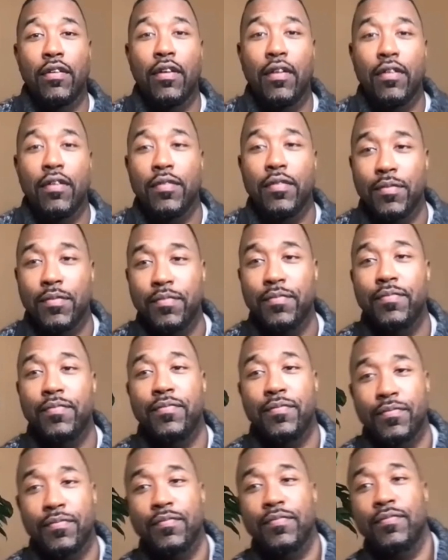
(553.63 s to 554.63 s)
It's just
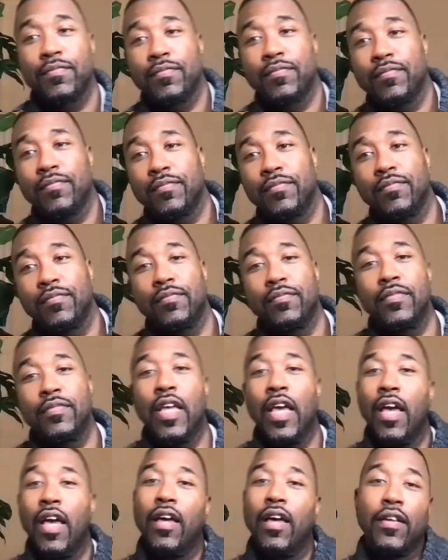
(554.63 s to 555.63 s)
weird. But let me hear your
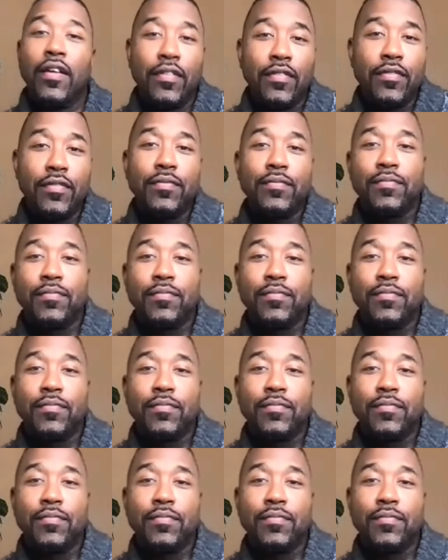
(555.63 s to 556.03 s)
side, man.